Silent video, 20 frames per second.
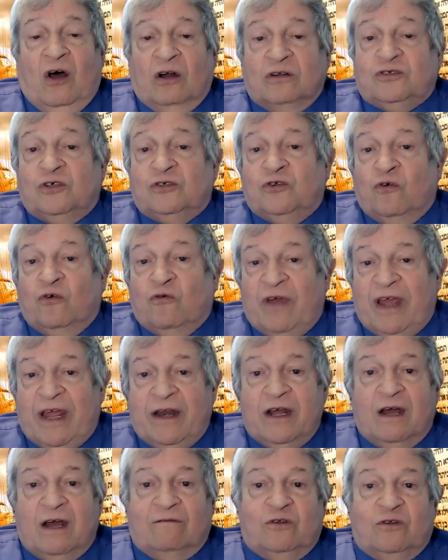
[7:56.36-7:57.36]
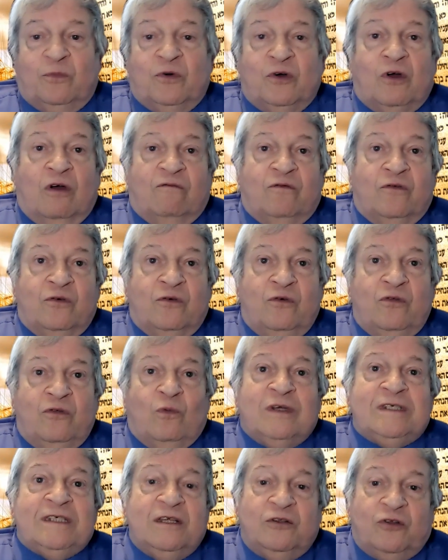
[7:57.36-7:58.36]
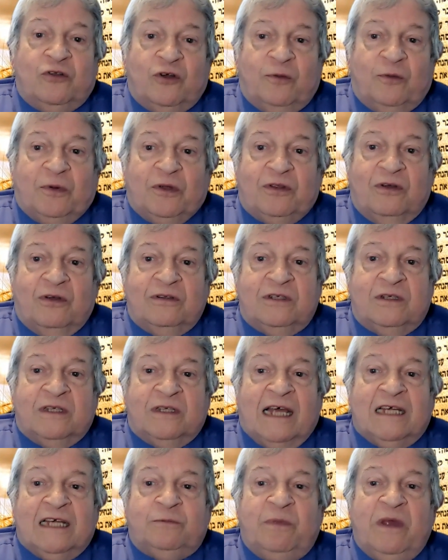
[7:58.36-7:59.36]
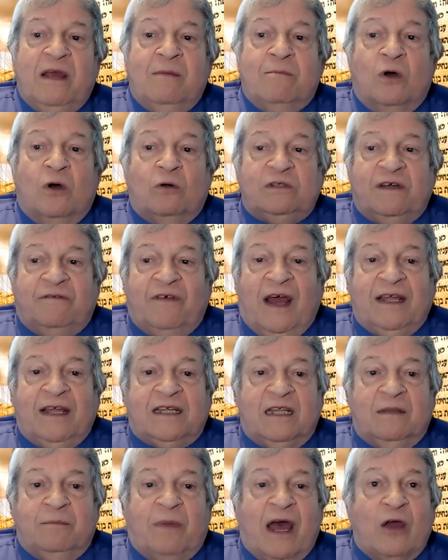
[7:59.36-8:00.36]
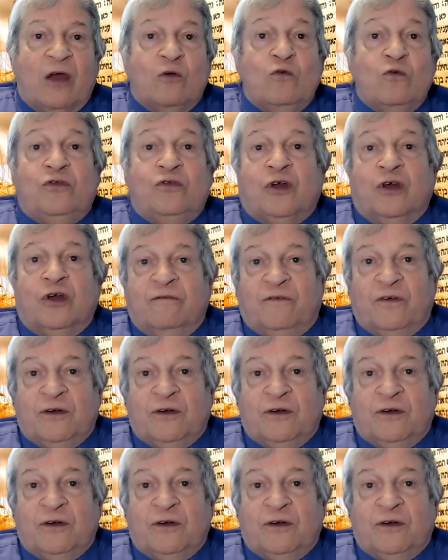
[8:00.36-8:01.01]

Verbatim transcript: Also, the reading of the book of Ruth was interpreted as being motivated by Ruth